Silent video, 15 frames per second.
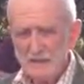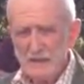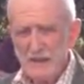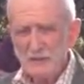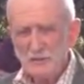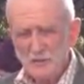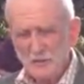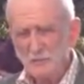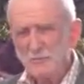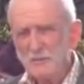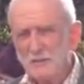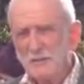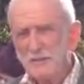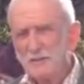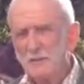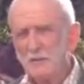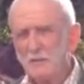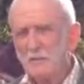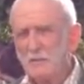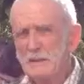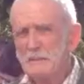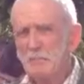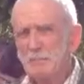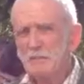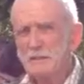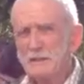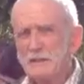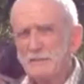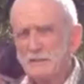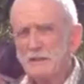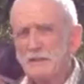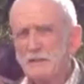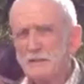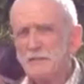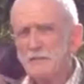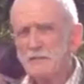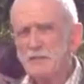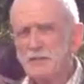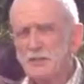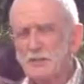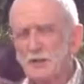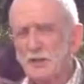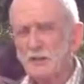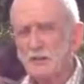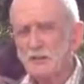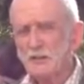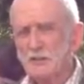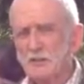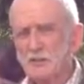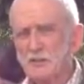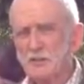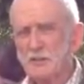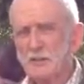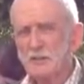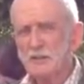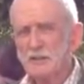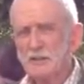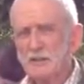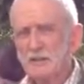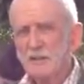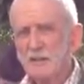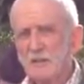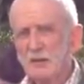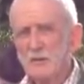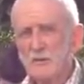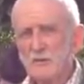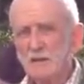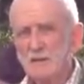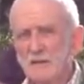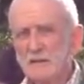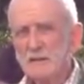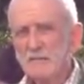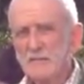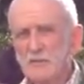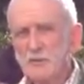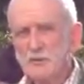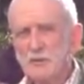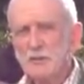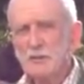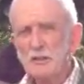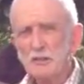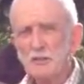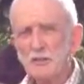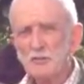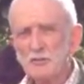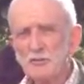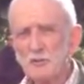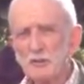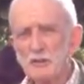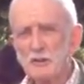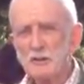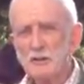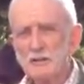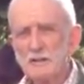I don't think young people give it enough of a chance. You know, the first thing that goes wrong,